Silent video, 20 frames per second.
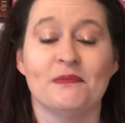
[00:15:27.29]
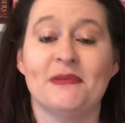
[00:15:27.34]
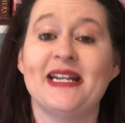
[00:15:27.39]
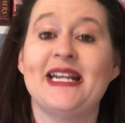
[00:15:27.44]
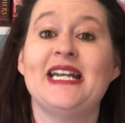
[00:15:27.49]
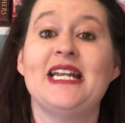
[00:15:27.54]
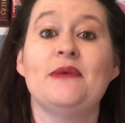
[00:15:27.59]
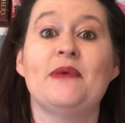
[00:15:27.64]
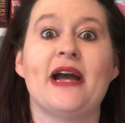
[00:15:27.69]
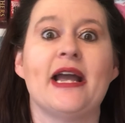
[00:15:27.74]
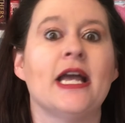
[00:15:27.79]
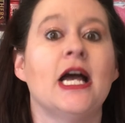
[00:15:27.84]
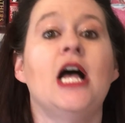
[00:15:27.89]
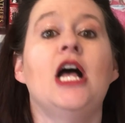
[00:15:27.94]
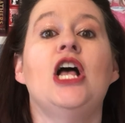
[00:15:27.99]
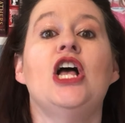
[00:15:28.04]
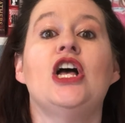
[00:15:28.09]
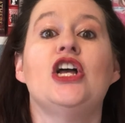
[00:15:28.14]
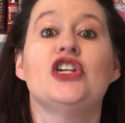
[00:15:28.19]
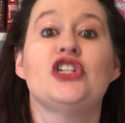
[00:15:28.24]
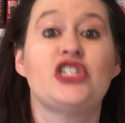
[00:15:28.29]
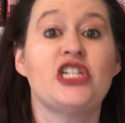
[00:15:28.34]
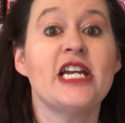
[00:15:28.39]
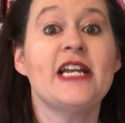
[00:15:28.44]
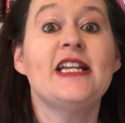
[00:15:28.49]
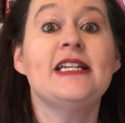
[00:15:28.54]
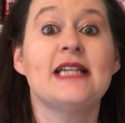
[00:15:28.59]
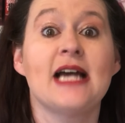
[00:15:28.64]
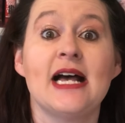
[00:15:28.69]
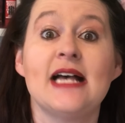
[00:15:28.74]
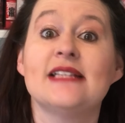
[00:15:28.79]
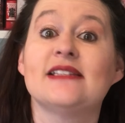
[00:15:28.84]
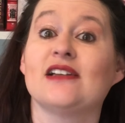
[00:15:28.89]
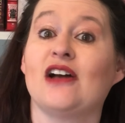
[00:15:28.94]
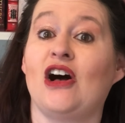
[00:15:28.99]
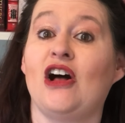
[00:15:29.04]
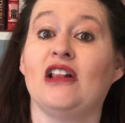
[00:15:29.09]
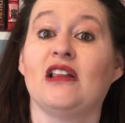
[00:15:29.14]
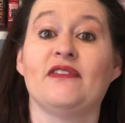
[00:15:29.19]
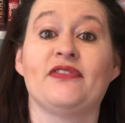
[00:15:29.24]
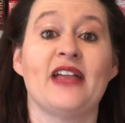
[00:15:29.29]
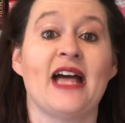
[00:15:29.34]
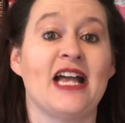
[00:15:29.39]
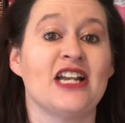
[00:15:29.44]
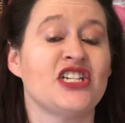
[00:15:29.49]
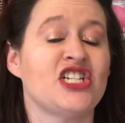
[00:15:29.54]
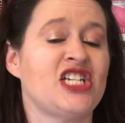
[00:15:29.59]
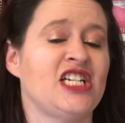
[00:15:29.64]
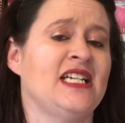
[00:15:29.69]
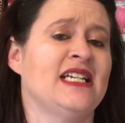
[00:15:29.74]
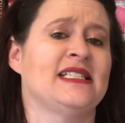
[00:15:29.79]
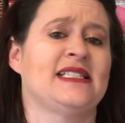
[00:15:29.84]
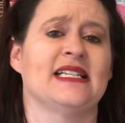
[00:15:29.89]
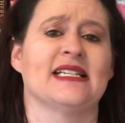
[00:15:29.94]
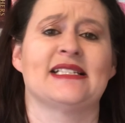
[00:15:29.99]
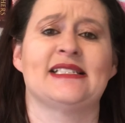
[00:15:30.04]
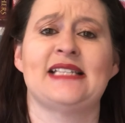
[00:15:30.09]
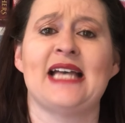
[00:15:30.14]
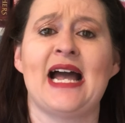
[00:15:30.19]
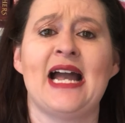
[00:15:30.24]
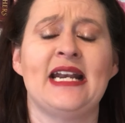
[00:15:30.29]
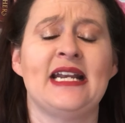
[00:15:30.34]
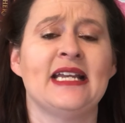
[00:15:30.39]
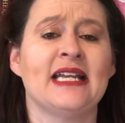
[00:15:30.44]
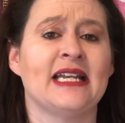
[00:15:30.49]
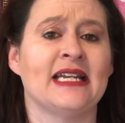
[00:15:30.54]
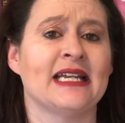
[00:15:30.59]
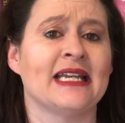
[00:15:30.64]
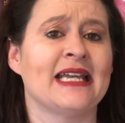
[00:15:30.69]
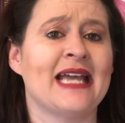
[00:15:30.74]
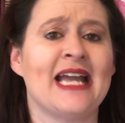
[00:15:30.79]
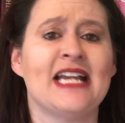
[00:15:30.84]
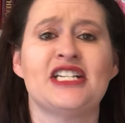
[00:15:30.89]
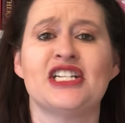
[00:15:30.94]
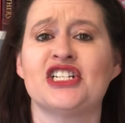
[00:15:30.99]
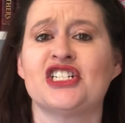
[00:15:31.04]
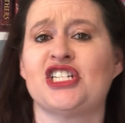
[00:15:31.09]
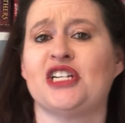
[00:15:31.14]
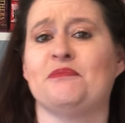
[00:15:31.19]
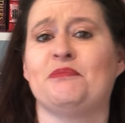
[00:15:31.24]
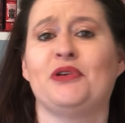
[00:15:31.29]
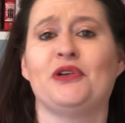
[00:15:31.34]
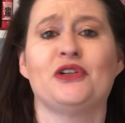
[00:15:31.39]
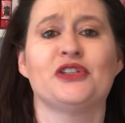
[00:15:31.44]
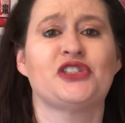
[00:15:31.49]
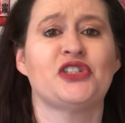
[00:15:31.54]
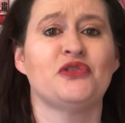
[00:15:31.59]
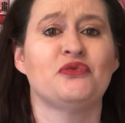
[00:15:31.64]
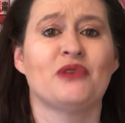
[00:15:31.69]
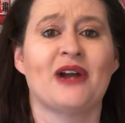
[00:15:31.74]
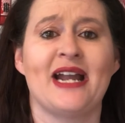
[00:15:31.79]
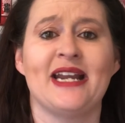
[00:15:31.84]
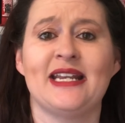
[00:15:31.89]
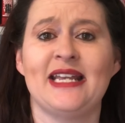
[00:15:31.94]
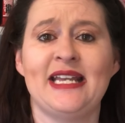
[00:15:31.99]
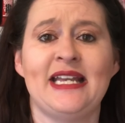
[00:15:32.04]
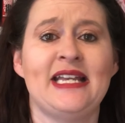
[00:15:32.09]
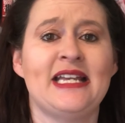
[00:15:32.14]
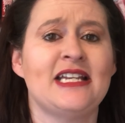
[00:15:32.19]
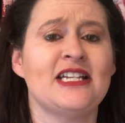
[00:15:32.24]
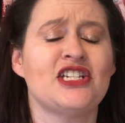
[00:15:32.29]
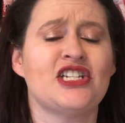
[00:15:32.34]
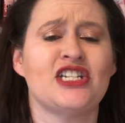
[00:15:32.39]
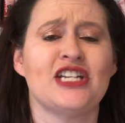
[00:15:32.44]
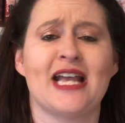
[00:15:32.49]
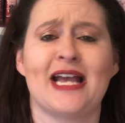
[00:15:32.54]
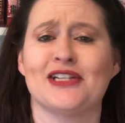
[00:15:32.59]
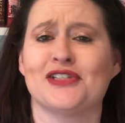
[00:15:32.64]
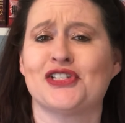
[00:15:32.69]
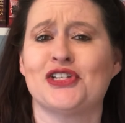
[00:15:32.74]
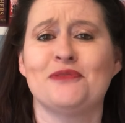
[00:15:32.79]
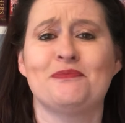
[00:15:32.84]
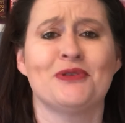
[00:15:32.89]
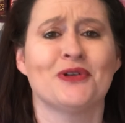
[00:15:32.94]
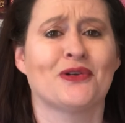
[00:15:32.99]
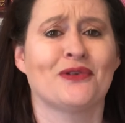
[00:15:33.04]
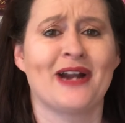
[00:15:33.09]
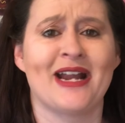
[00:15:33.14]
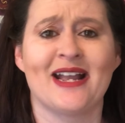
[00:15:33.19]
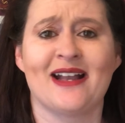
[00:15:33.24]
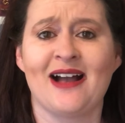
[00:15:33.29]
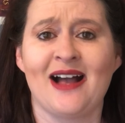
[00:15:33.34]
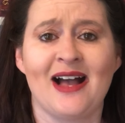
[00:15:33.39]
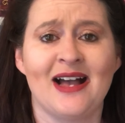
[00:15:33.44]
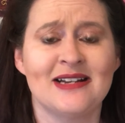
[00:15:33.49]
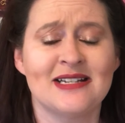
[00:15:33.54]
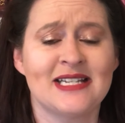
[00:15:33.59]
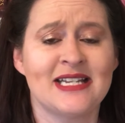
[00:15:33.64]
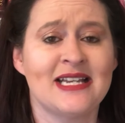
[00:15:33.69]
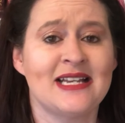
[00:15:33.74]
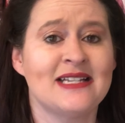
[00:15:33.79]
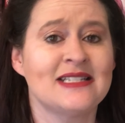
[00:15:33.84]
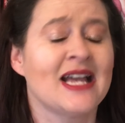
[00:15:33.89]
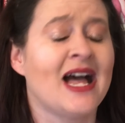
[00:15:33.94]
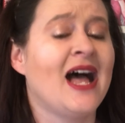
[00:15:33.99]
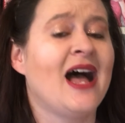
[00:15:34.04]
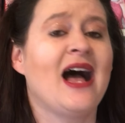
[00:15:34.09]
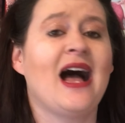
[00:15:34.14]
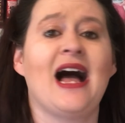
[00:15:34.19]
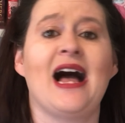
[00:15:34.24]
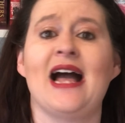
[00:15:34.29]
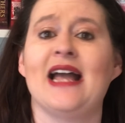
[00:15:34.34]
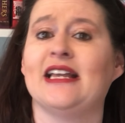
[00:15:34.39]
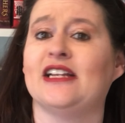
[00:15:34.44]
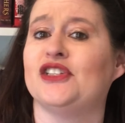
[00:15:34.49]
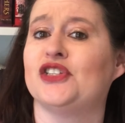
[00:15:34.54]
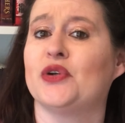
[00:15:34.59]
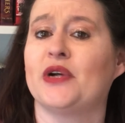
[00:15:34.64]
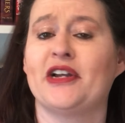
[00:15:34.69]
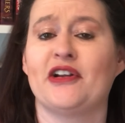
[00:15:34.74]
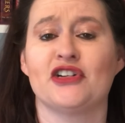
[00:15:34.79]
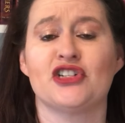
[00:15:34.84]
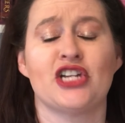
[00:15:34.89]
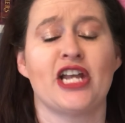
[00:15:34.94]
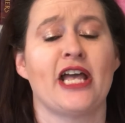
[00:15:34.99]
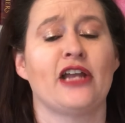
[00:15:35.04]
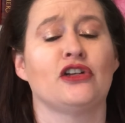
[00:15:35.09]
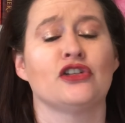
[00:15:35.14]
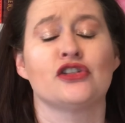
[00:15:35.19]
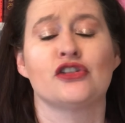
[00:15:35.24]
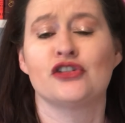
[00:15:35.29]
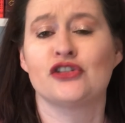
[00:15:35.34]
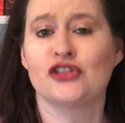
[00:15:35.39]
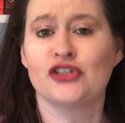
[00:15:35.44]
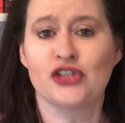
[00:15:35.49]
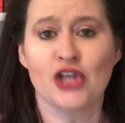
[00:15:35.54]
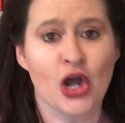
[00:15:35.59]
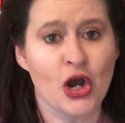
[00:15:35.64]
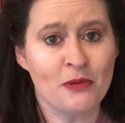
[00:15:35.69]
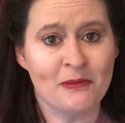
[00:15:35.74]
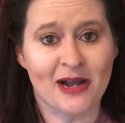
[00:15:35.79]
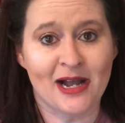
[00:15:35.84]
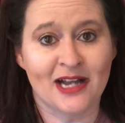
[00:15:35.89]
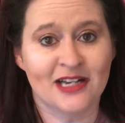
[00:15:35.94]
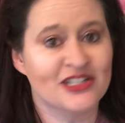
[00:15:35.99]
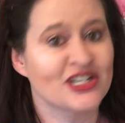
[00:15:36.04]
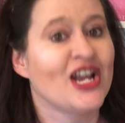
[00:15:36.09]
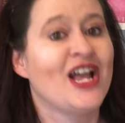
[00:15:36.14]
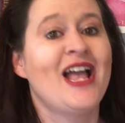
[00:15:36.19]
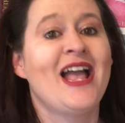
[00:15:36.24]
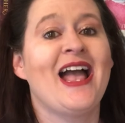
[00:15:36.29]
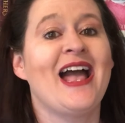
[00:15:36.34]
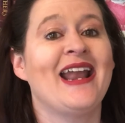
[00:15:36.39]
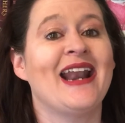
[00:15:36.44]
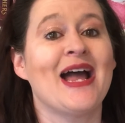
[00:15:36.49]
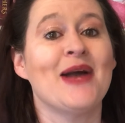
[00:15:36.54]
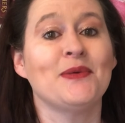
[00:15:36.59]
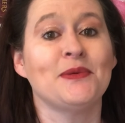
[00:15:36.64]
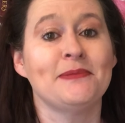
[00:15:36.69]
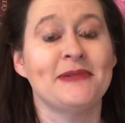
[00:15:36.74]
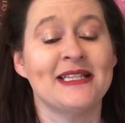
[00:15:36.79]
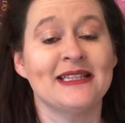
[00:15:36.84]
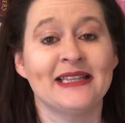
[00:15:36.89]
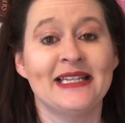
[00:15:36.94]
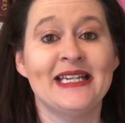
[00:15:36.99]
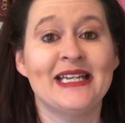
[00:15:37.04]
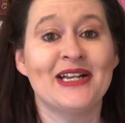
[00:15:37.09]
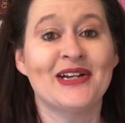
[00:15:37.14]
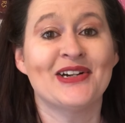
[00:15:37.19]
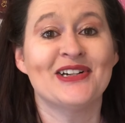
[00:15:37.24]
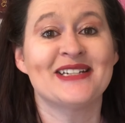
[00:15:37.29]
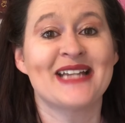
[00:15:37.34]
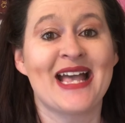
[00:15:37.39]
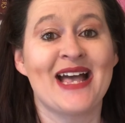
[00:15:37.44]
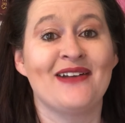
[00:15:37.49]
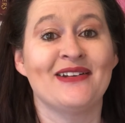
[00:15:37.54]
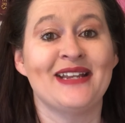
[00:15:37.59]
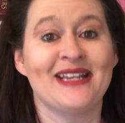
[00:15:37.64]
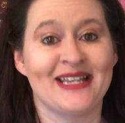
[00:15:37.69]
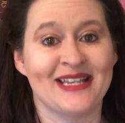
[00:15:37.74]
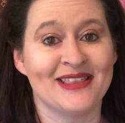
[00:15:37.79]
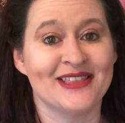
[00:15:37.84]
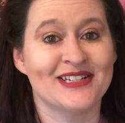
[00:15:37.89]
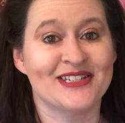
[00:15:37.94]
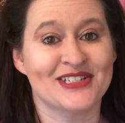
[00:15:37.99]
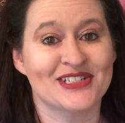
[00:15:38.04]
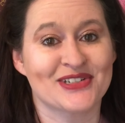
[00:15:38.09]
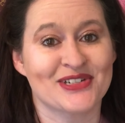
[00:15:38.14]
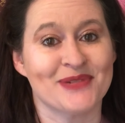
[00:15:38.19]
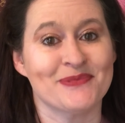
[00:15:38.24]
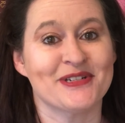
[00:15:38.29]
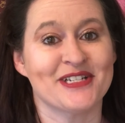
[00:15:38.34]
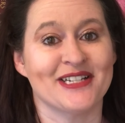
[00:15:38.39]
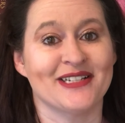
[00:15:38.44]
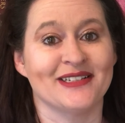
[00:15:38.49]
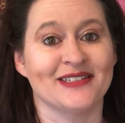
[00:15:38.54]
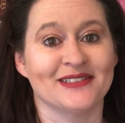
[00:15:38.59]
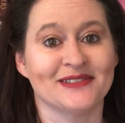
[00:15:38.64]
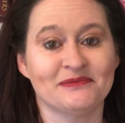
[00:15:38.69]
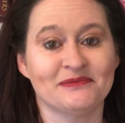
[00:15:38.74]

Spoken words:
But anyway, she does all of that. She is exciting and engaging. She pulls you right in. She has super great content. I enjoy her channel so much, and I will be linking her down in the description.